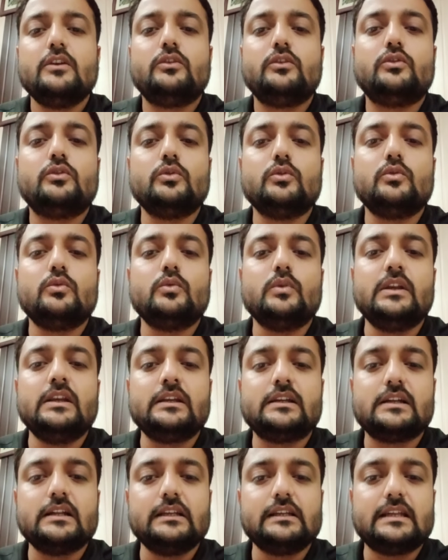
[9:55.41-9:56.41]
to
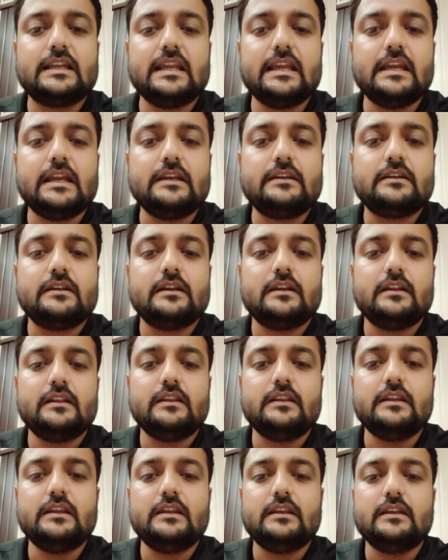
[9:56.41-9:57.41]
inculcate
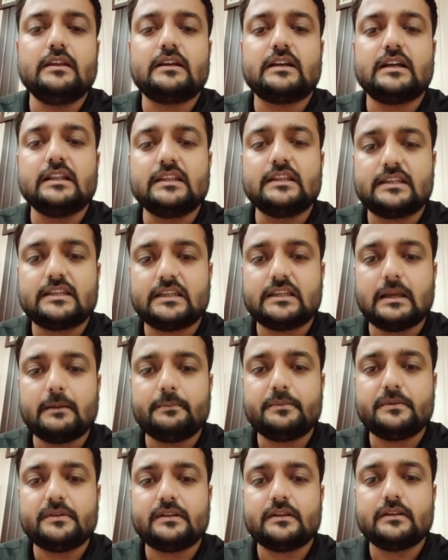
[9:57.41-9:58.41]
the
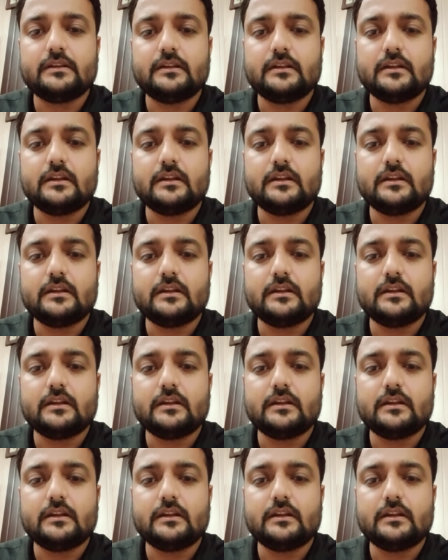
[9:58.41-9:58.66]
concepts